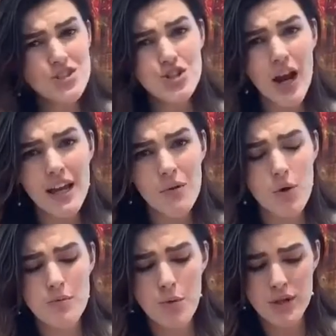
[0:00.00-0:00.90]
try it
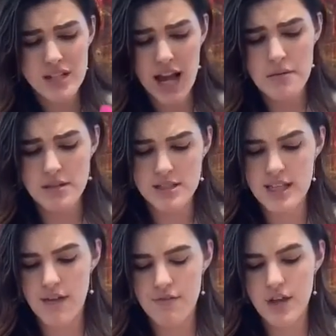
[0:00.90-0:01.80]
one more time and
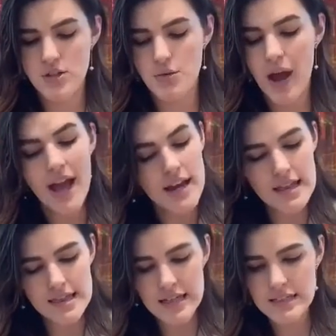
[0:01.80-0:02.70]
see if they do
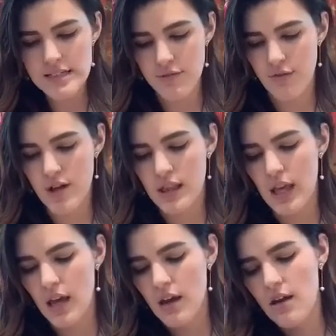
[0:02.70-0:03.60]
anything differently.
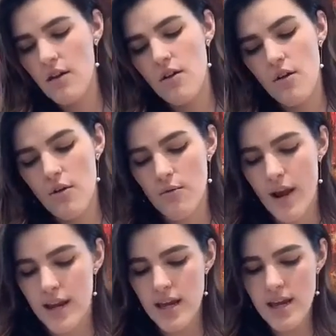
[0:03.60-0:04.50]

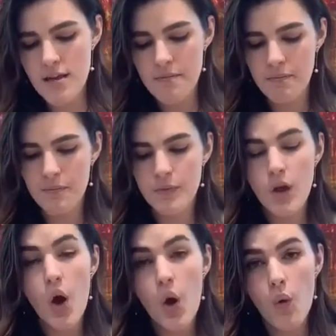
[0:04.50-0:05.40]
Ready?
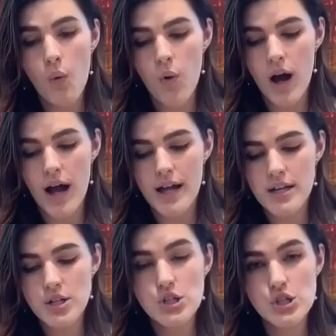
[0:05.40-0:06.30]

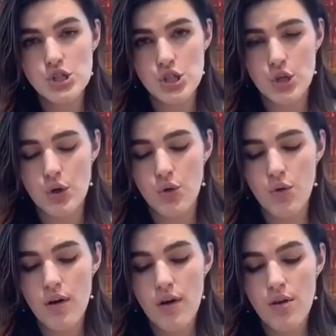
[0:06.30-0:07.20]
1,
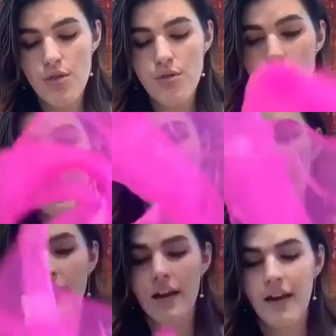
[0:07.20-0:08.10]
2, 3.
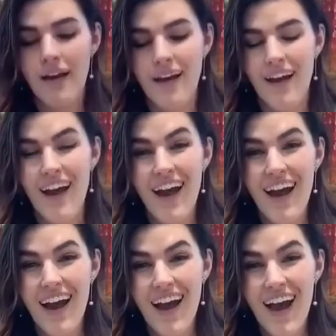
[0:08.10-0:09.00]

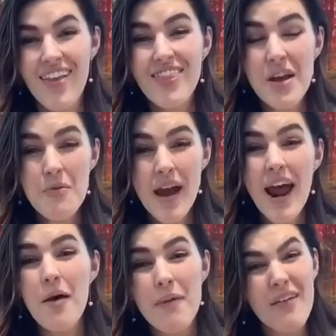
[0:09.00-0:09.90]
They went
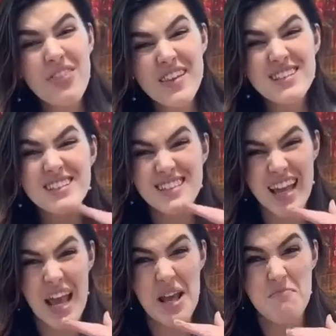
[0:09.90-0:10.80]
about the
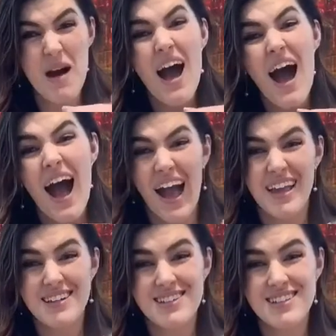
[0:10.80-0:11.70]
same
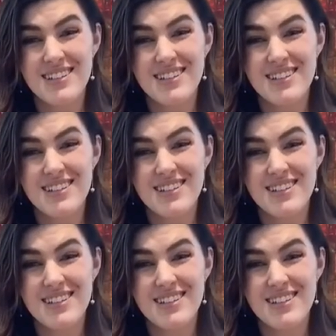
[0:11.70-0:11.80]
height.